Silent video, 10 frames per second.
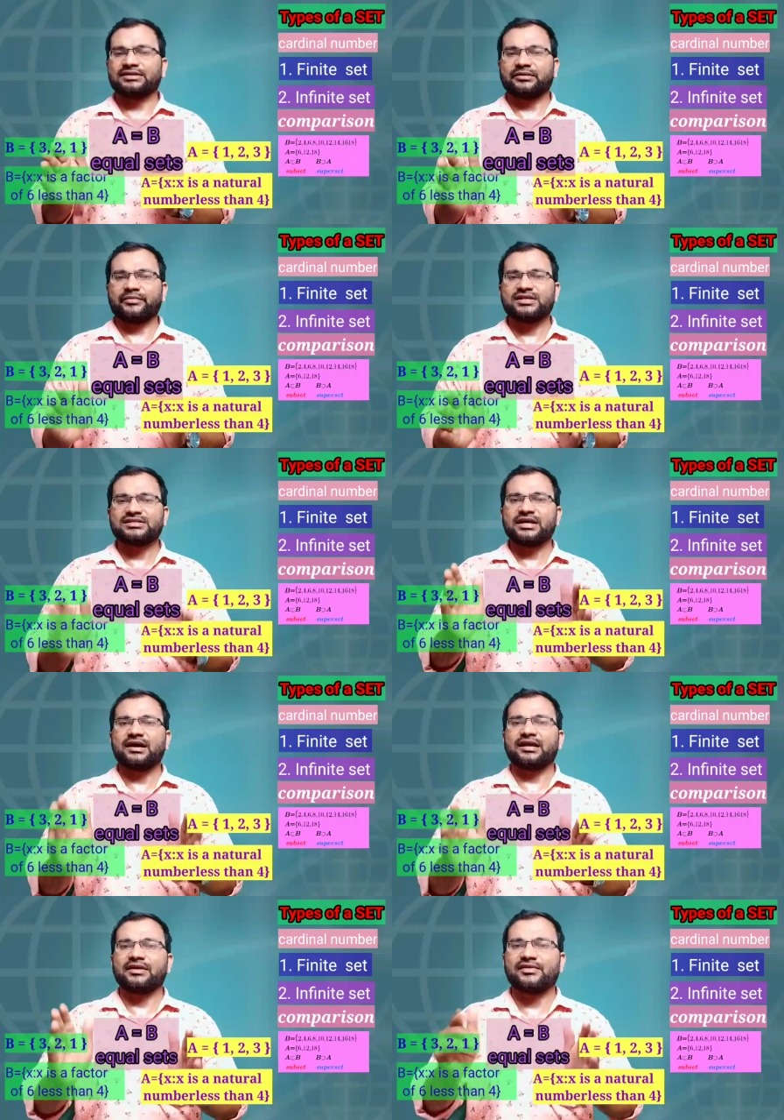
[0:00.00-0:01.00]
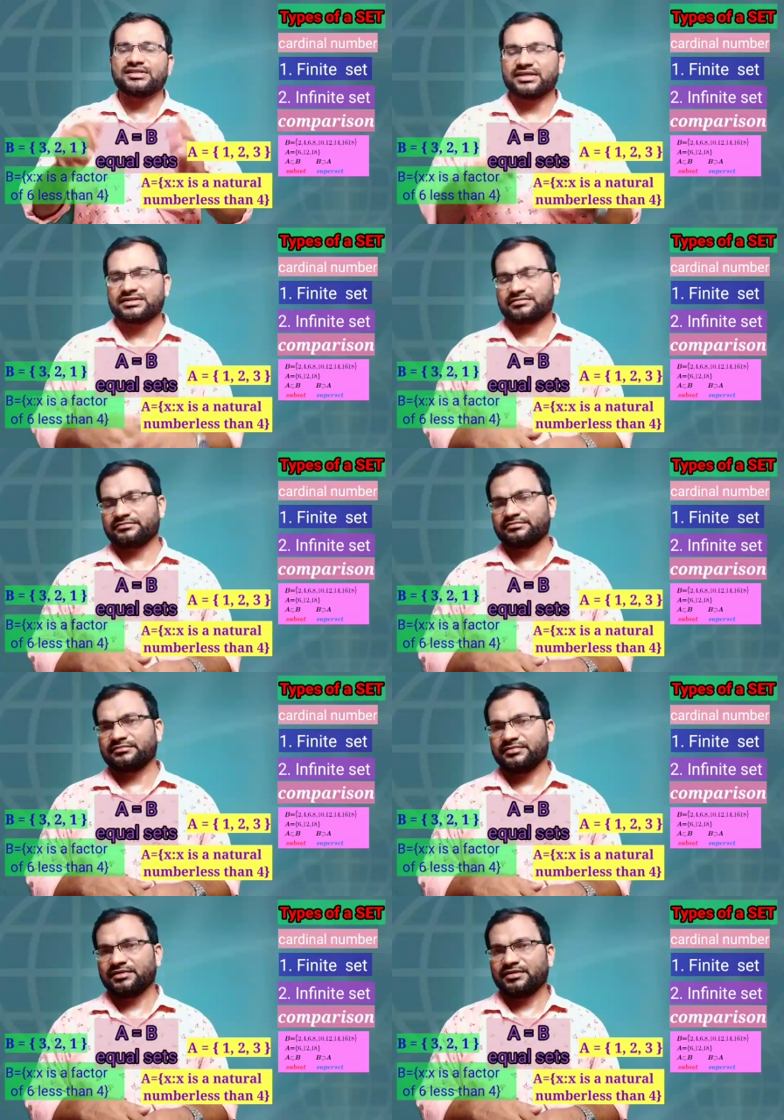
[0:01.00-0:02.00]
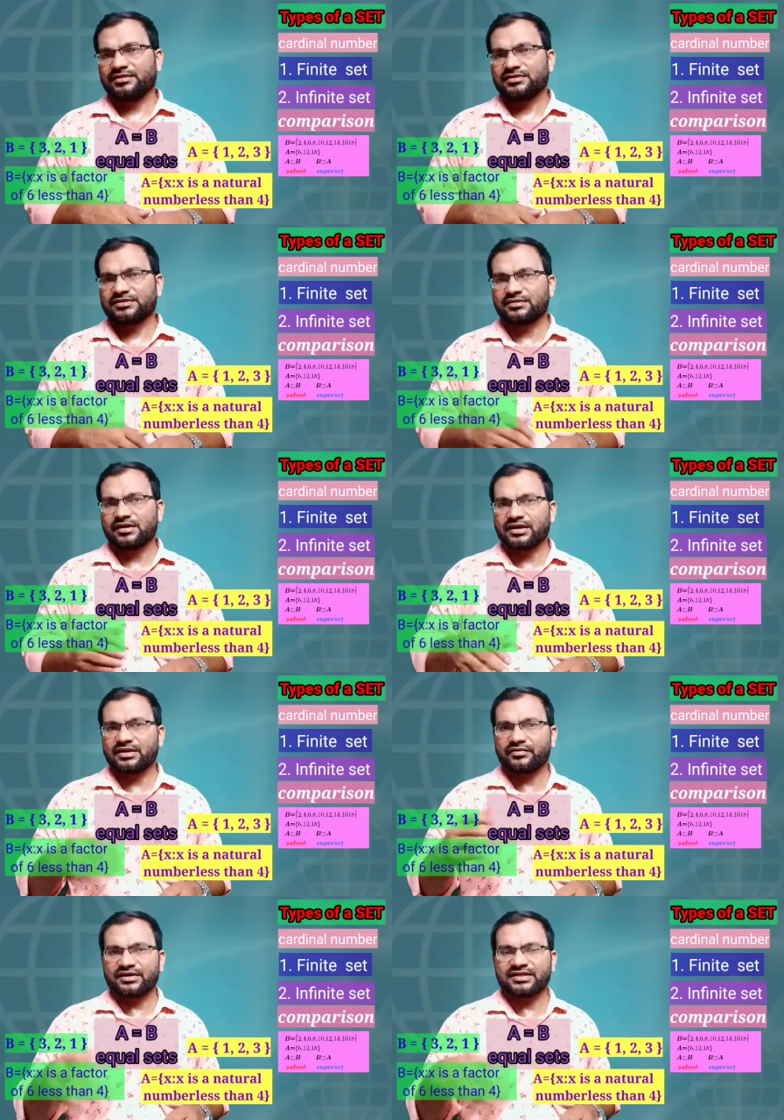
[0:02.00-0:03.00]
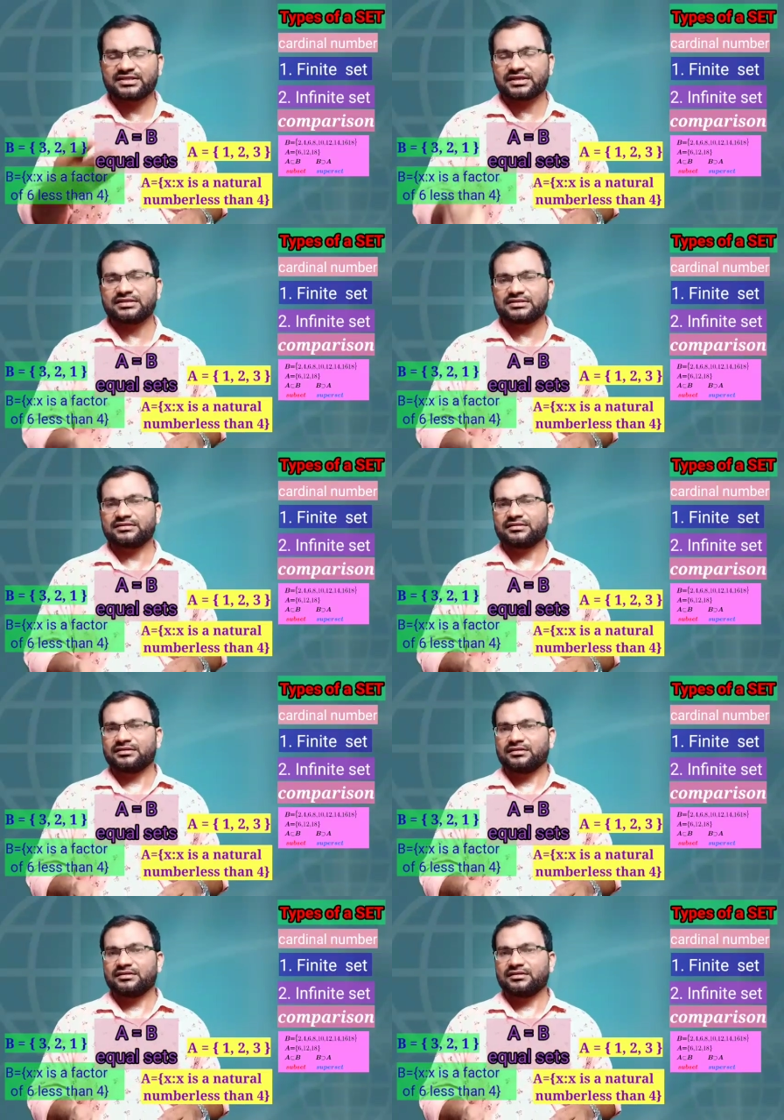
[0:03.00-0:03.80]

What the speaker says: That means they are equal sets. So here we discuss